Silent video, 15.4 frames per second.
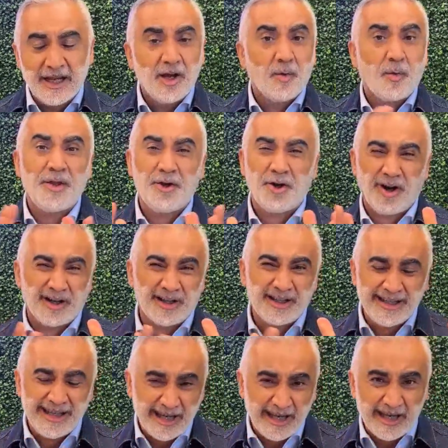whether our
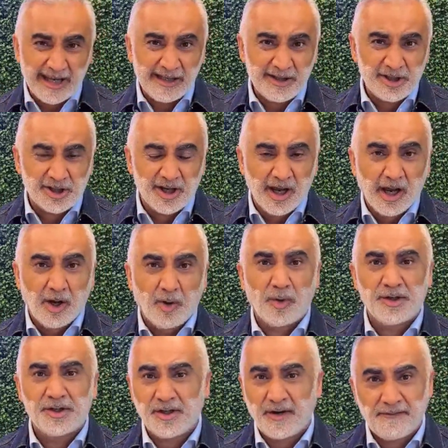kids who are
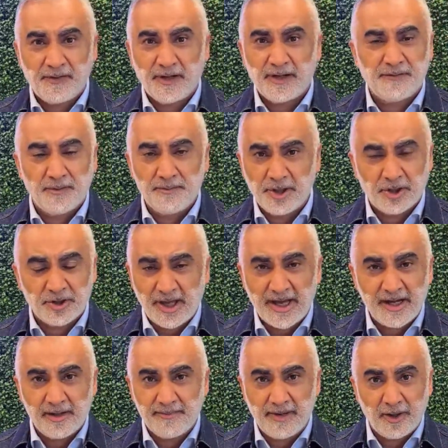suffering from
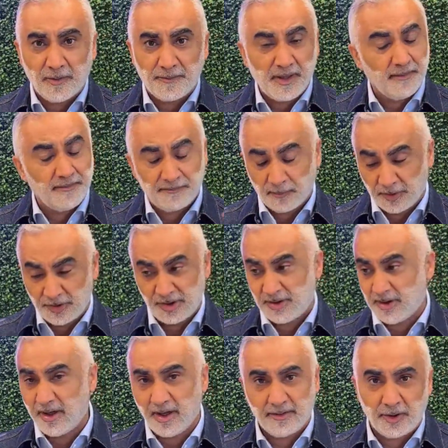nearsighted myopia, which is
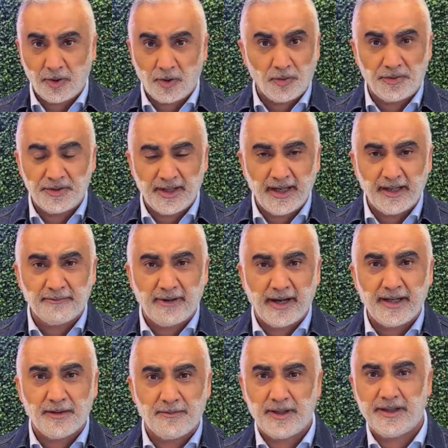another whole thing, right?
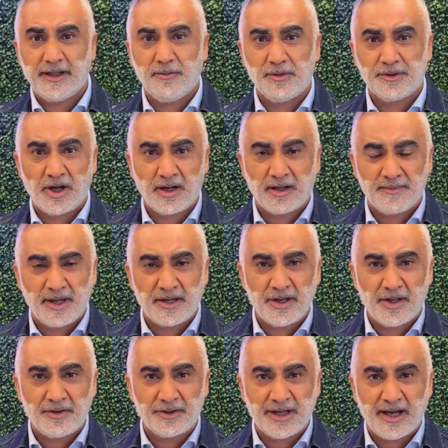We'll talk about
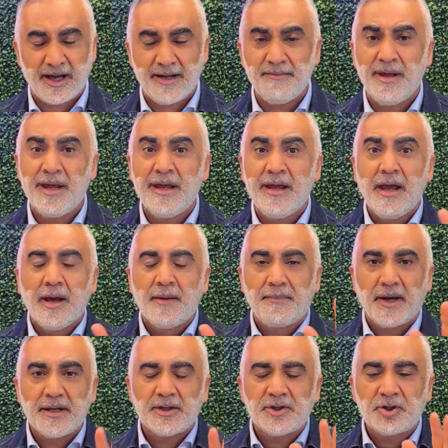another time.
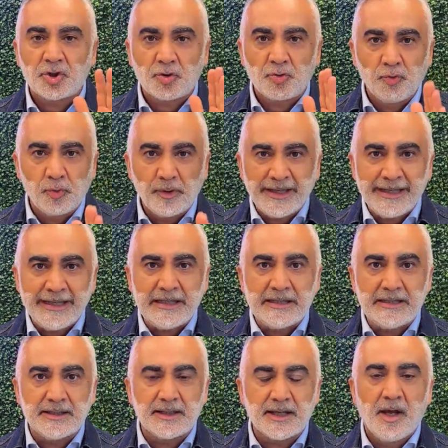But
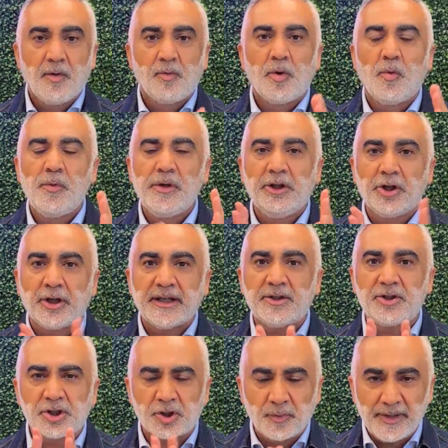screens, when we look at
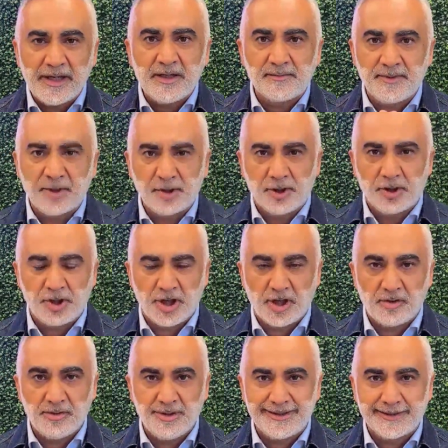screens, Mr.
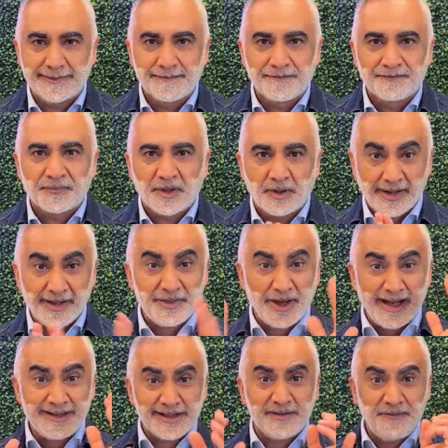Jones, right?
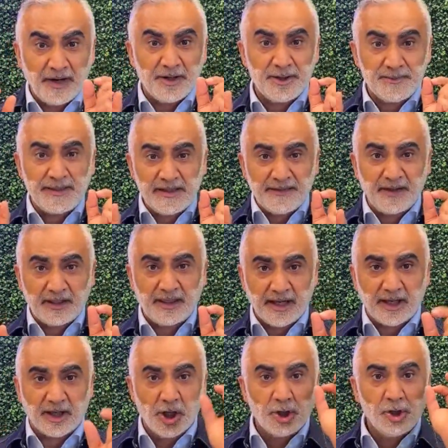That's a very specific thing.
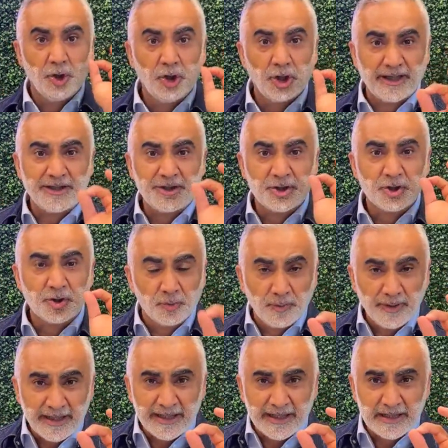You look at
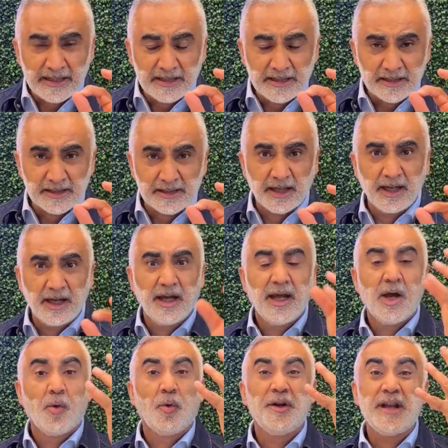screens,
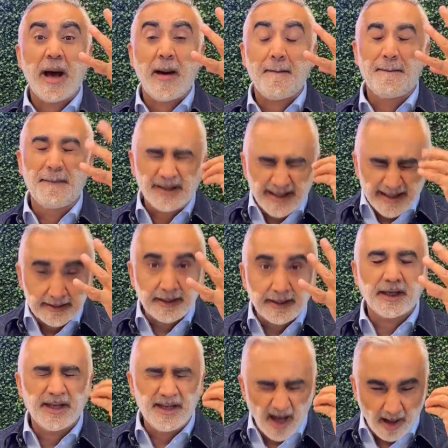we're not blinking
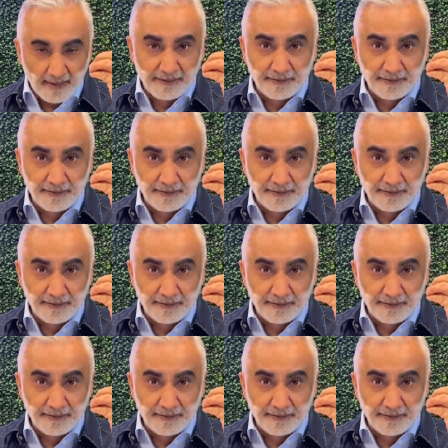enough.